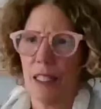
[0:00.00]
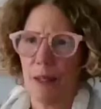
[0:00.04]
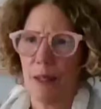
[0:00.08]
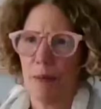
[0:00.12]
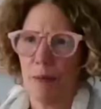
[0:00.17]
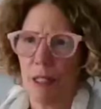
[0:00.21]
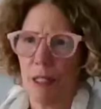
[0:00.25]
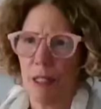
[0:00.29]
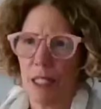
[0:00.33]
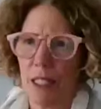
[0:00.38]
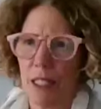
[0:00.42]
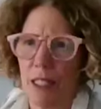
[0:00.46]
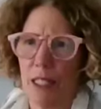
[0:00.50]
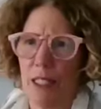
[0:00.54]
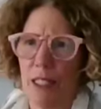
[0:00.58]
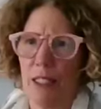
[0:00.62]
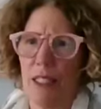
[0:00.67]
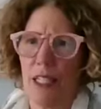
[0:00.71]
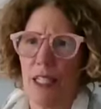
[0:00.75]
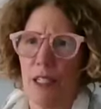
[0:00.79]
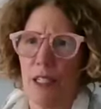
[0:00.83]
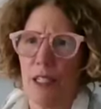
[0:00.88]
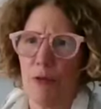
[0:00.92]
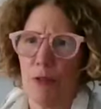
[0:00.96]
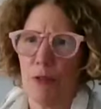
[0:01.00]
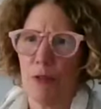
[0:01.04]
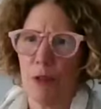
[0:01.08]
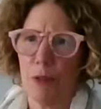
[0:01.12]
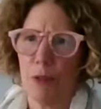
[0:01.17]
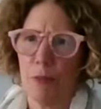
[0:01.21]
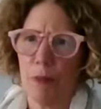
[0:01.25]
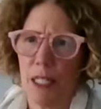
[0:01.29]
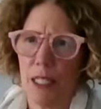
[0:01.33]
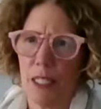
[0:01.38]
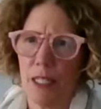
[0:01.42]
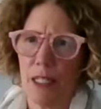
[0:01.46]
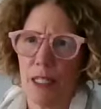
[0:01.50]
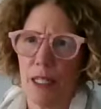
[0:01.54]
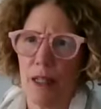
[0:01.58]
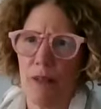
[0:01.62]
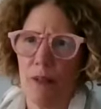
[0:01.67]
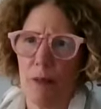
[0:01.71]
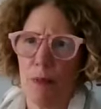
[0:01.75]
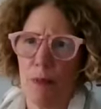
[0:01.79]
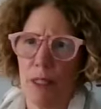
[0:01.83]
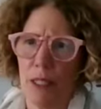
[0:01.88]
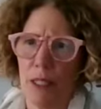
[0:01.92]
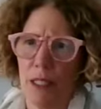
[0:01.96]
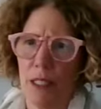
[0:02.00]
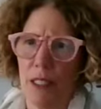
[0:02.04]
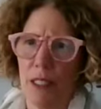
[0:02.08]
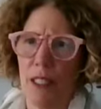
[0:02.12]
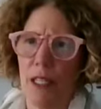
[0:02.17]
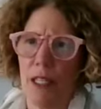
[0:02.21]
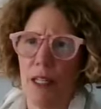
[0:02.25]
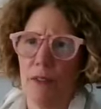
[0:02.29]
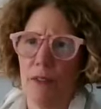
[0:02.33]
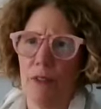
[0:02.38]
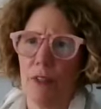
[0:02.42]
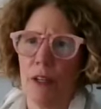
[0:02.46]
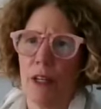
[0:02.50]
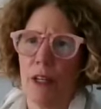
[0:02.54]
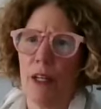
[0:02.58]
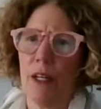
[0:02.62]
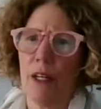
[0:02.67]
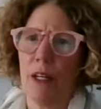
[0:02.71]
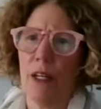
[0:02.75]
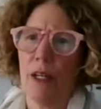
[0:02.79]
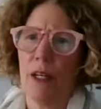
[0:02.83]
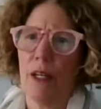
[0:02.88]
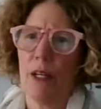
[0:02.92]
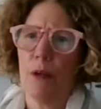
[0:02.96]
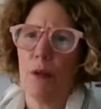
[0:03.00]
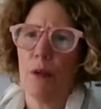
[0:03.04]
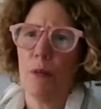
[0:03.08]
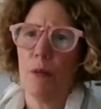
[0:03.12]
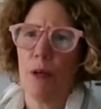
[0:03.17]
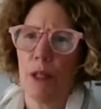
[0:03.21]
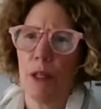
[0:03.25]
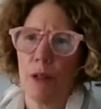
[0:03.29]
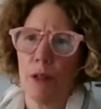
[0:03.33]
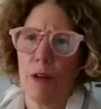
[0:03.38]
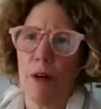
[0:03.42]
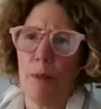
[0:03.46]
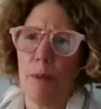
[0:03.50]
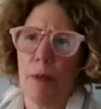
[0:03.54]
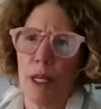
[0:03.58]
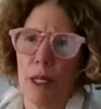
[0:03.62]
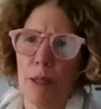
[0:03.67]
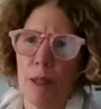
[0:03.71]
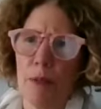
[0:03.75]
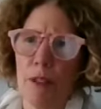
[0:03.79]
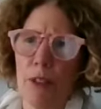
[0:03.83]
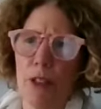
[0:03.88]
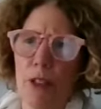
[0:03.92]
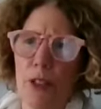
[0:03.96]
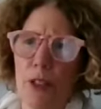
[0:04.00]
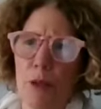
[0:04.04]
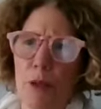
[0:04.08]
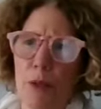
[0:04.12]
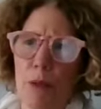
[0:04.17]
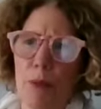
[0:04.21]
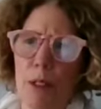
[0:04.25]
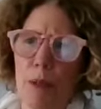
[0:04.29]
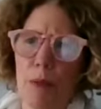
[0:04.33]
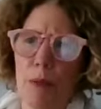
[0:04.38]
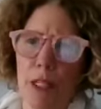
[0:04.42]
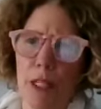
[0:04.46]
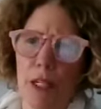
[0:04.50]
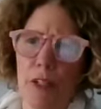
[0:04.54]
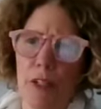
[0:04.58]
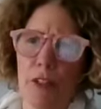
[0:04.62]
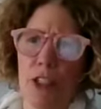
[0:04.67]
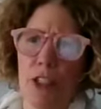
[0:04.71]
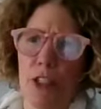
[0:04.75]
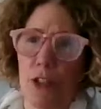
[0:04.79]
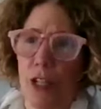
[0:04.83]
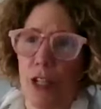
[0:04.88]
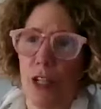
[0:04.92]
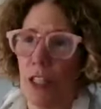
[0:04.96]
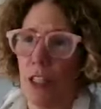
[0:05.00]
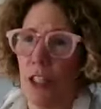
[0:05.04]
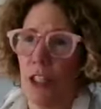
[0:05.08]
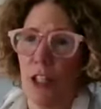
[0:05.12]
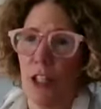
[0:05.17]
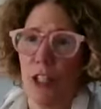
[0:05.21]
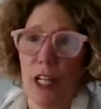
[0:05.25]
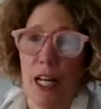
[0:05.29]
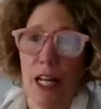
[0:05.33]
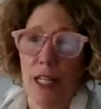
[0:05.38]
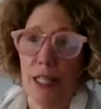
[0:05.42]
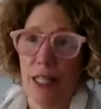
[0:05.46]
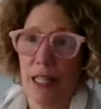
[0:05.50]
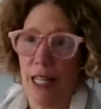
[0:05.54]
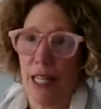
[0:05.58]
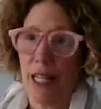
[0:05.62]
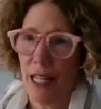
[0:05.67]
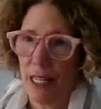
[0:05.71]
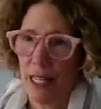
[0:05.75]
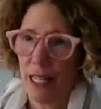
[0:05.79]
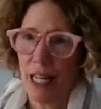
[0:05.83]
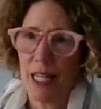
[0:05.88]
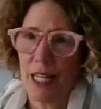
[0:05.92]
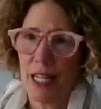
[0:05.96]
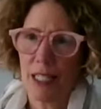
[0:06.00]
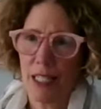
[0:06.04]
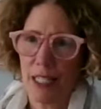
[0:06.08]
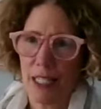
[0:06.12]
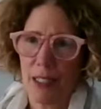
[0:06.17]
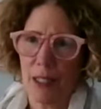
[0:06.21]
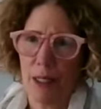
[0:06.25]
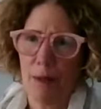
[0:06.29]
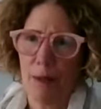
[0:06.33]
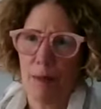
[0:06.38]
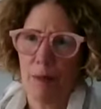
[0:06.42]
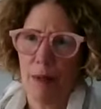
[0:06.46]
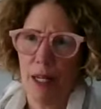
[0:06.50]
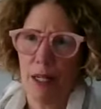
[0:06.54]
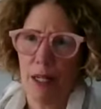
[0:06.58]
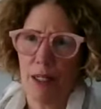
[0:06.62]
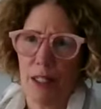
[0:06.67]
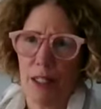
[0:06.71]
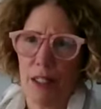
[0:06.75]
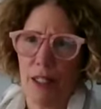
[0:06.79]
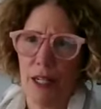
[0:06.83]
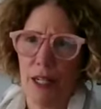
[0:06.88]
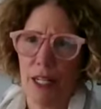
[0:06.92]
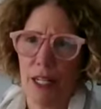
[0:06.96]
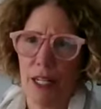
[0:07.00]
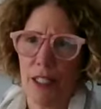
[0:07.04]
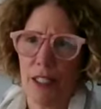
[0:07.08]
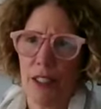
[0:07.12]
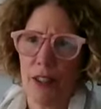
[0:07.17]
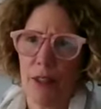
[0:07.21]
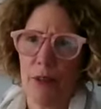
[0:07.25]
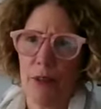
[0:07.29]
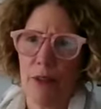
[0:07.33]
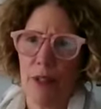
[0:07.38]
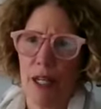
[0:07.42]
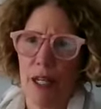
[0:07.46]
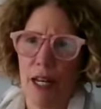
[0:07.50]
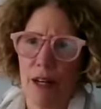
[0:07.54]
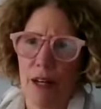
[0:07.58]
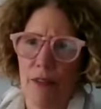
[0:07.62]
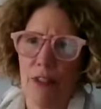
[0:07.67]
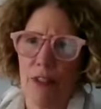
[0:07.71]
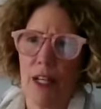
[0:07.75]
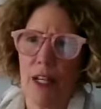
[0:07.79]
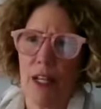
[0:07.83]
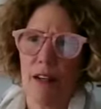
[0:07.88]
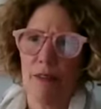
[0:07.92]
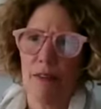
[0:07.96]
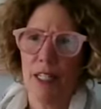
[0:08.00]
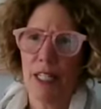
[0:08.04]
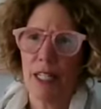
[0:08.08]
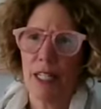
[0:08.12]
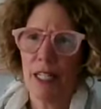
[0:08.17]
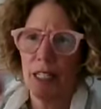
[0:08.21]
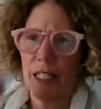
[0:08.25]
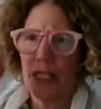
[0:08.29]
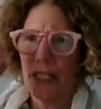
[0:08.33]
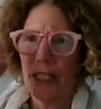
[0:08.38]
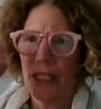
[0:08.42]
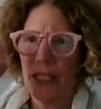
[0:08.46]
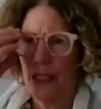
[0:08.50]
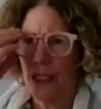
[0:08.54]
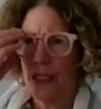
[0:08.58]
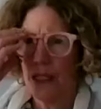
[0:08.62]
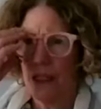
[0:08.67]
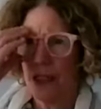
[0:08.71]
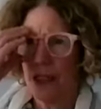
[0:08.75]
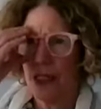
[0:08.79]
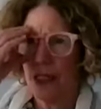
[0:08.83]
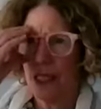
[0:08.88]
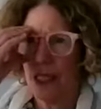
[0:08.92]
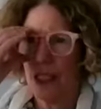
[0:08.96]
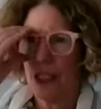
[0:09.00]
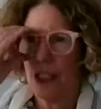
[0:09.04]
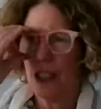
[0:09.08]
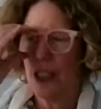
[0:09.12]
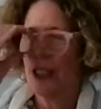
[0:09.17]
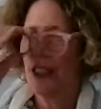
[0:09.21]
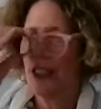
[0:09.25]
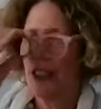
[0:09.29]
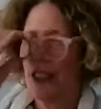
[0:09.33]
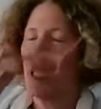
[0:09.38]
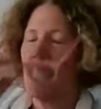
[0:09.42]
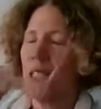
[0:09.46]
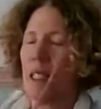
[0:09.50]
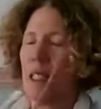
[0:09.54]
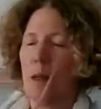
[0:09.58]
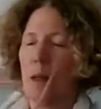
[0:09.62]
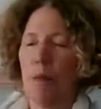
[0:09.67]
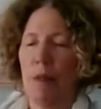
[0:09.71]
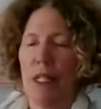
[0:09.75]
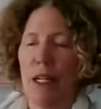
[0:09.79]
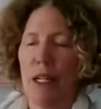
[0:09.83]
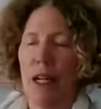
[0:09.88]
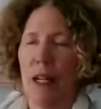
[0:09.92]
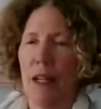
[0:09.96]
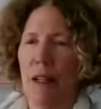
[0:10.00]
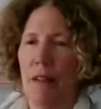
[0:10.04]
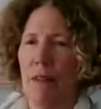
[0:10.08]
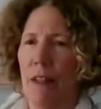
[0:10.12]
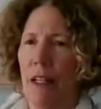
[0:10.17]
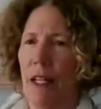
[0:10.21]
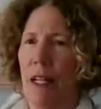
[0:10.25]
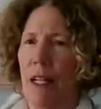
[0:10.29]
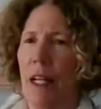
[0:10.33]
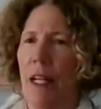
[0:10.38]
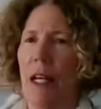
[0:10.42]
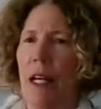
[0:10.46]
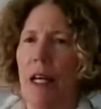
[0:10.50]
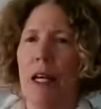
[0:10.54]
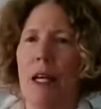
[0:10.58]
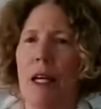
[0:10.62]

the time to sit, take a few minutes out of a busy life whether I'm able to be without distraction or not. And that doesn't matter. I don't have to have the ideal session to get something out of it.